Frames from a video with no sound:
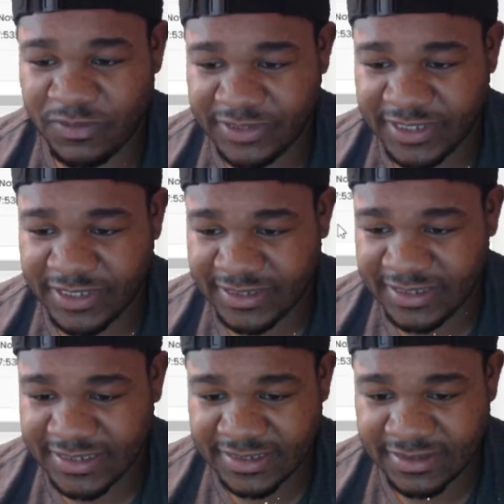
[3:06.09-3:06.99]
you get
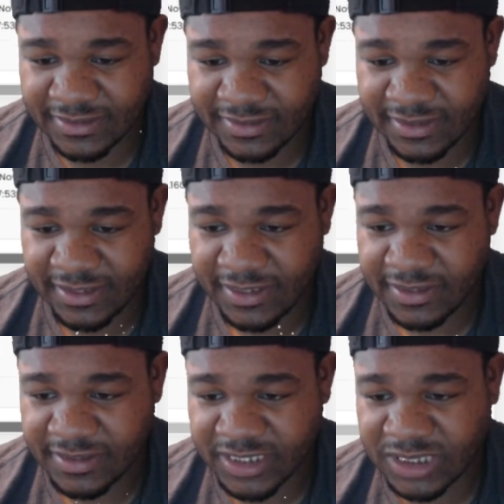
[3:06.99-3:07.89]
this
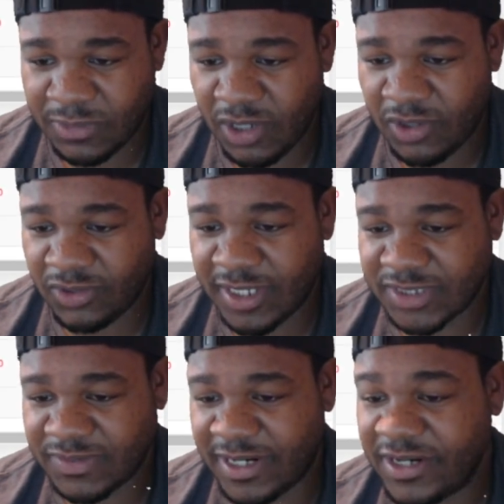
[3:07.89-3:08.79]
small
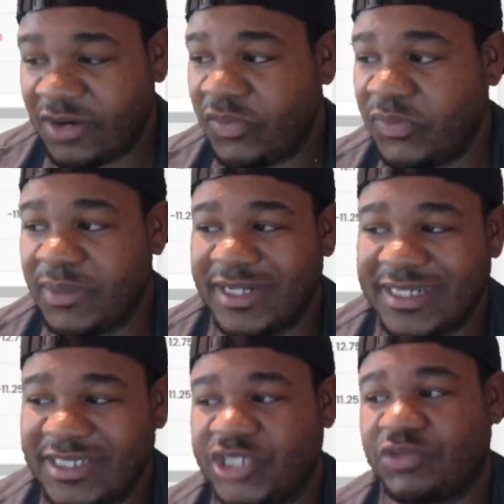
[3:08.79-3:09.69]
loss right here. Remember,
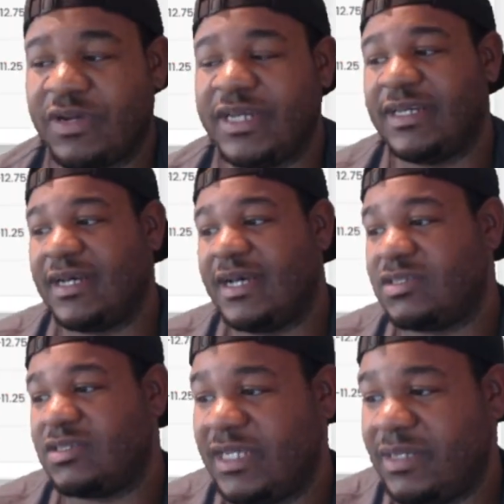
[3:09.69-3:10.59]
in trading, guys,
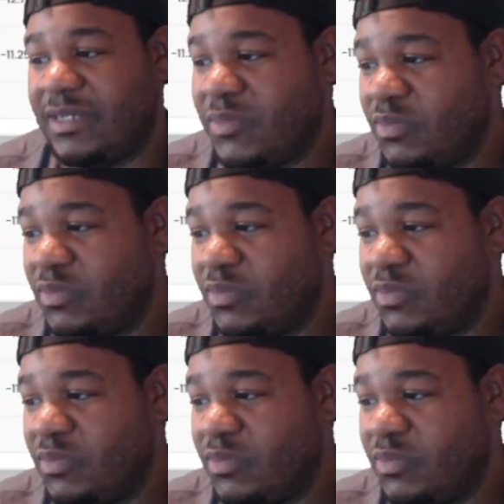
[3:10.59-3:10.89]
okay, let me move